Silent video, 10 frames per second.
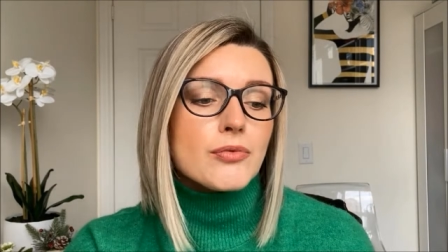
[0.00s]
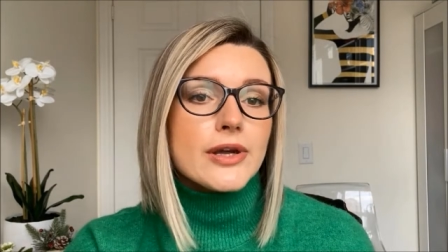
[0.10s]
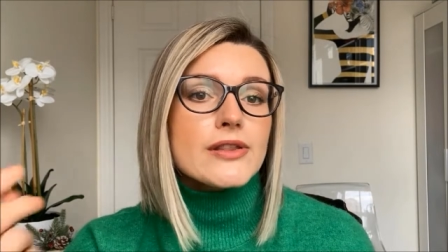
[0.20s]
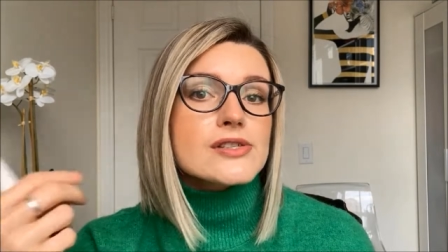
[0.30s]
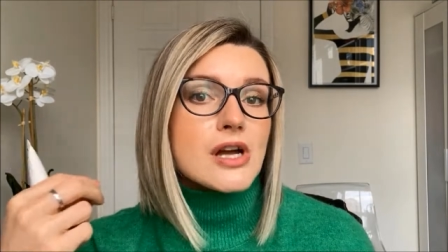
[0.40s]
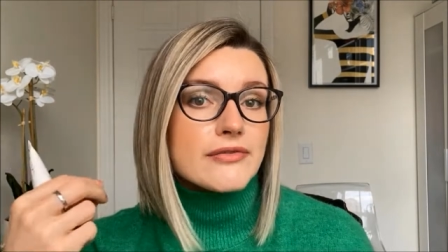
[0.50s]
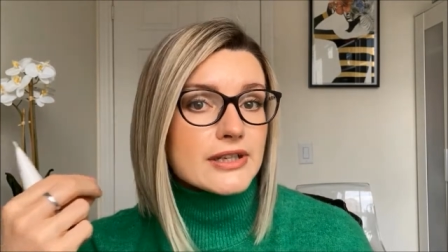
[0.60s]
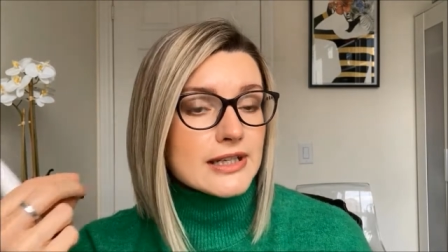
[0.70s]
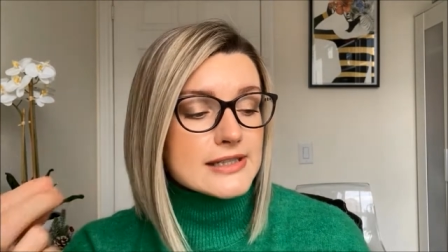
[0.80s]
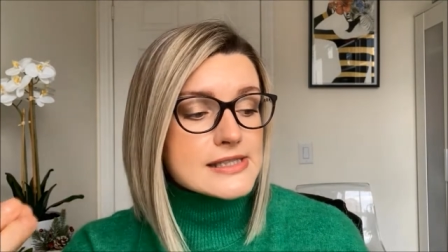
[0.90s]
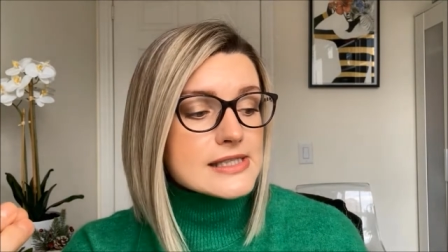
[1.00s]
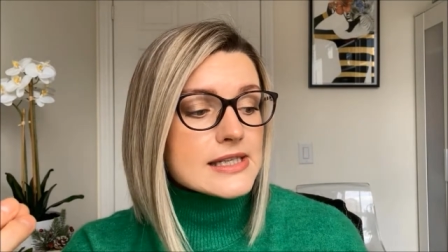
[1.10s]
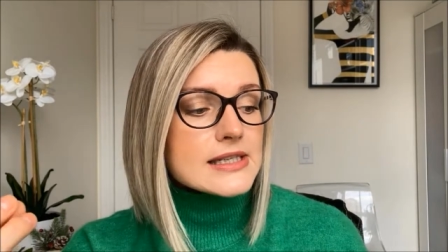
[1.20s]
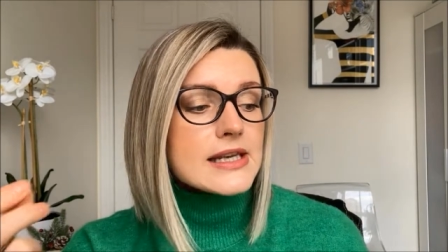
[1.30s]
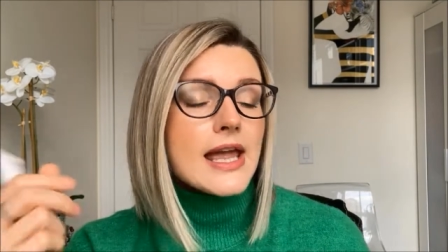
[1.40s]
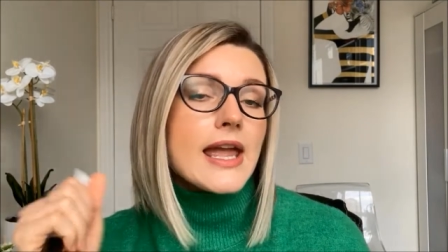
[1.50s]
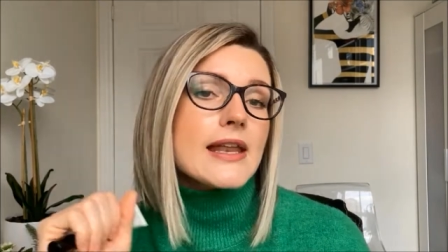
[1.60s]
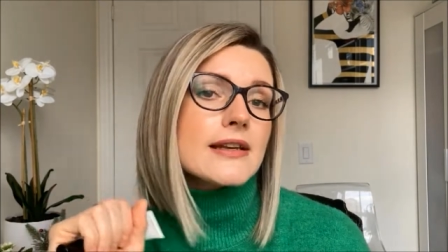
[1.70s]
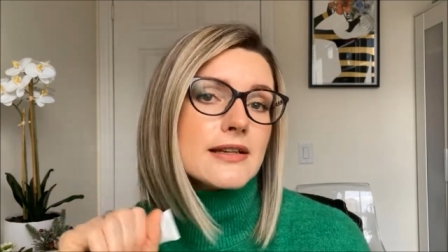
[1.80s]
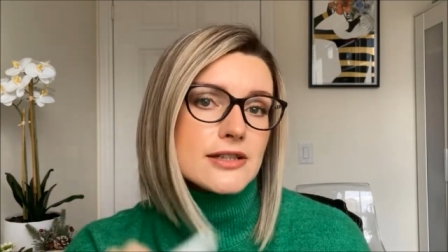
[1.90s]
with softening the skin
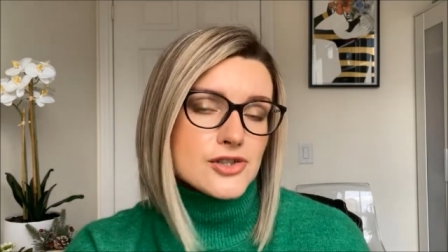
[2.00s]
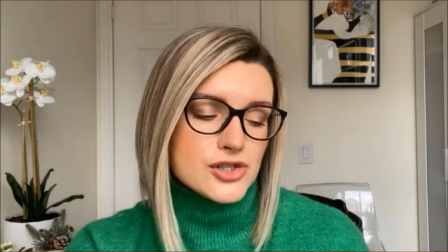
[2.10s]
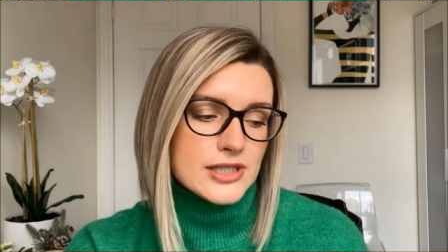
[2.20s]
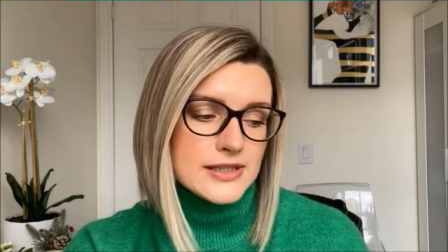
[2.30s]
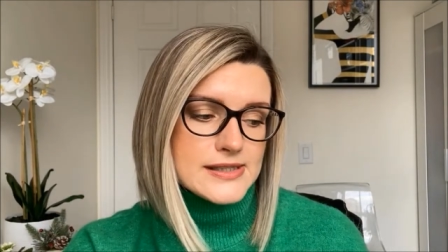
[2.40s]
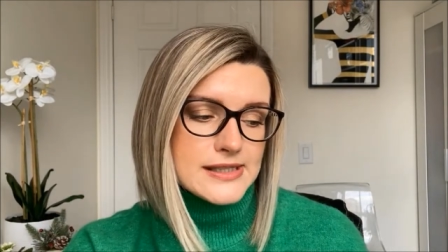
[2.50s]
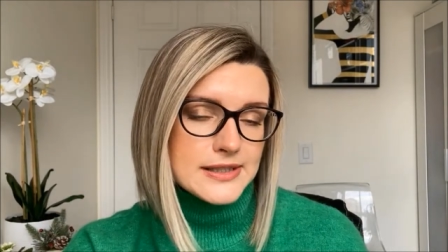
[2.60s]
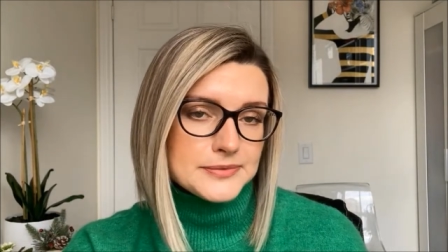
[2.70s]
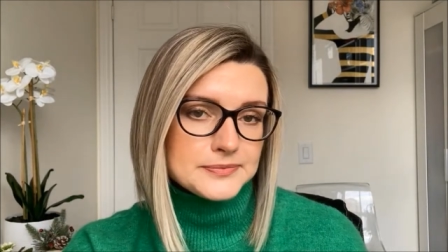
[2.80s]
and conditioning the skin.